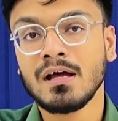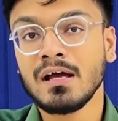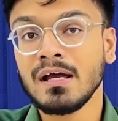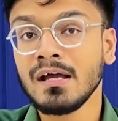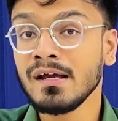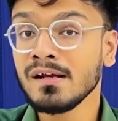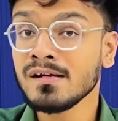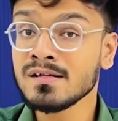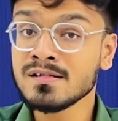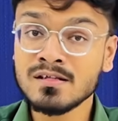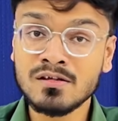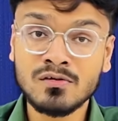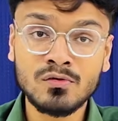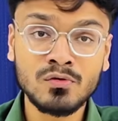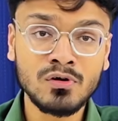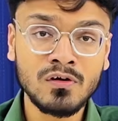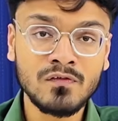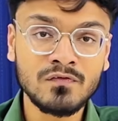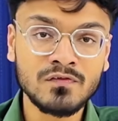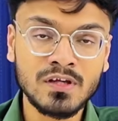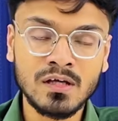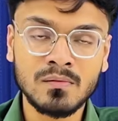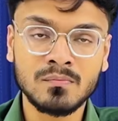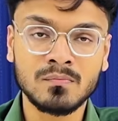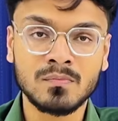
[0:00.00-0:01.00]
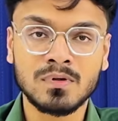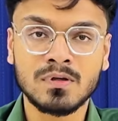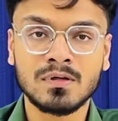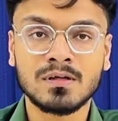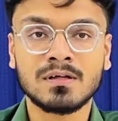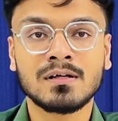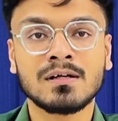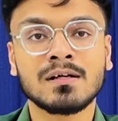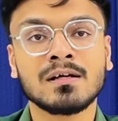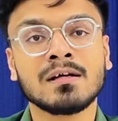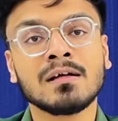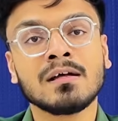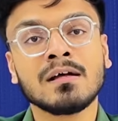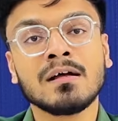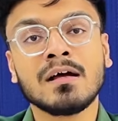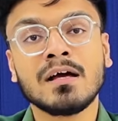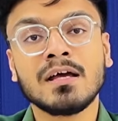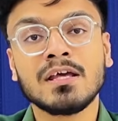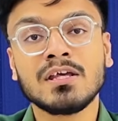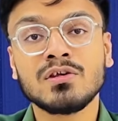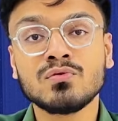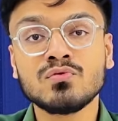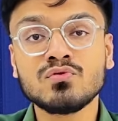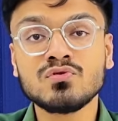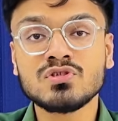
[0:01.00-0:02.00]
Here is the rule of thumb:
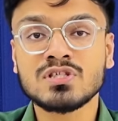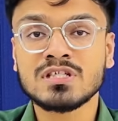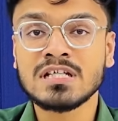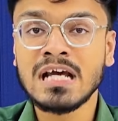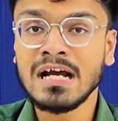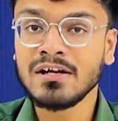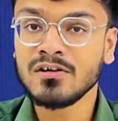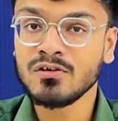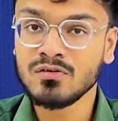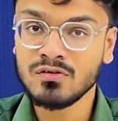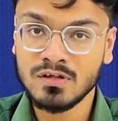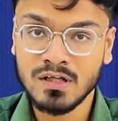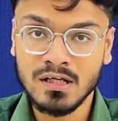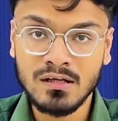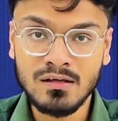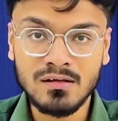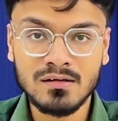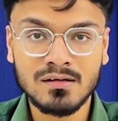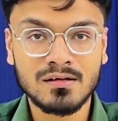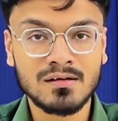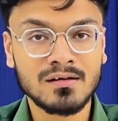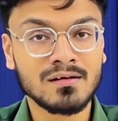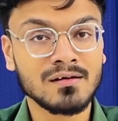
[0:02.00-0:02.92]
use chat to think,